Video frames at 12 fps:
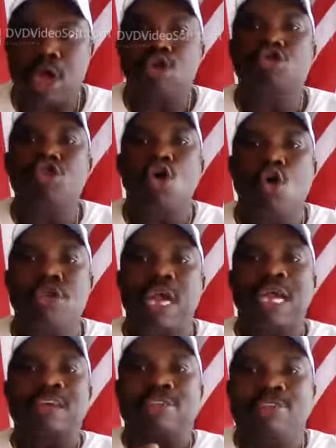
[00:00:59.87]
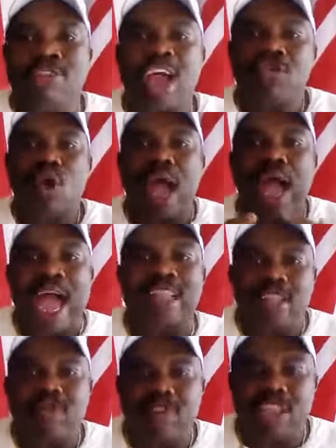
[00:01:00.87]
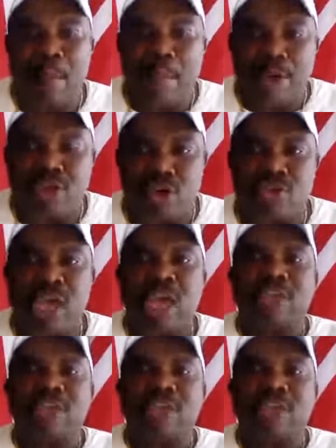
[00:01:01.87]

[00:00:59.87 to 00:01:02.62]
nude sexual activity pictures,